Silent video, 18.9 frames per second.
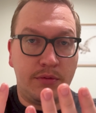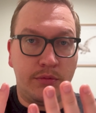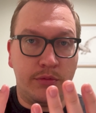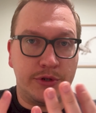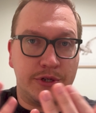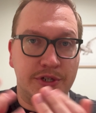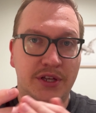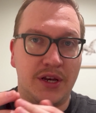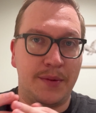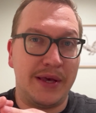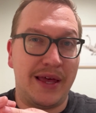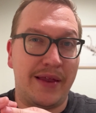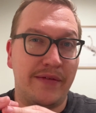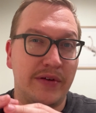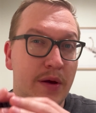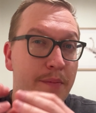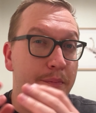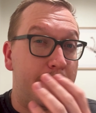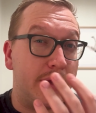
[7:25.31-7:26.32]
which is going to be kind
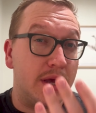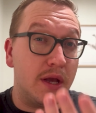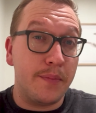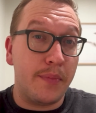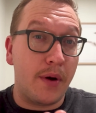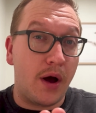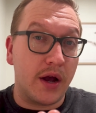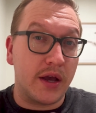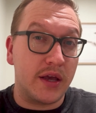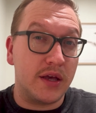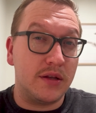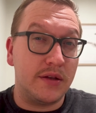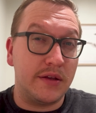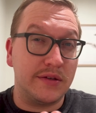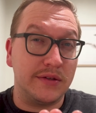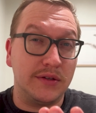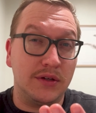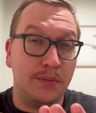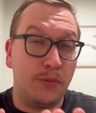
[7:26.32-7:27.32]
of like a big pocket
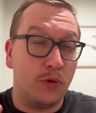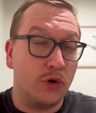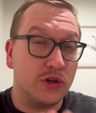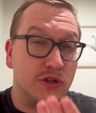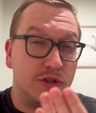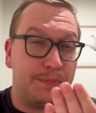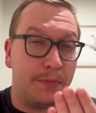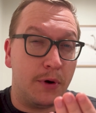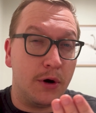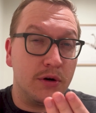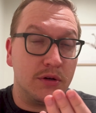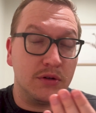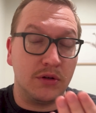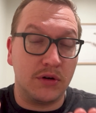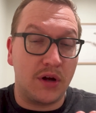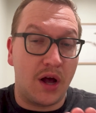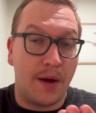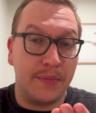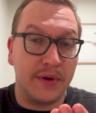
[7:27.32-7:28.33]
that's a little more smart, a little
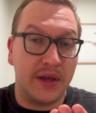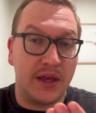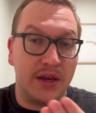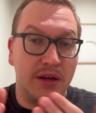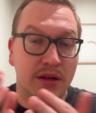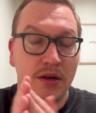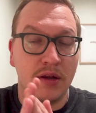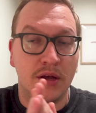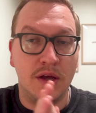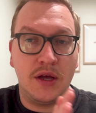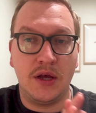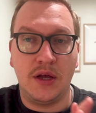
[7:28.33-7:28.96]
complicated,